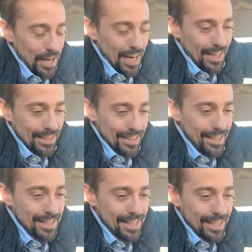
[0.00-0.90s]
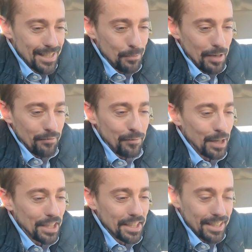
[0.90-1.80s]
yeah, it's it's been
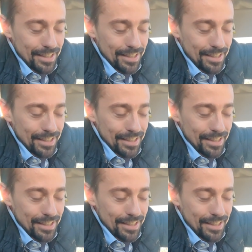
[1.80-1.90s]
fun.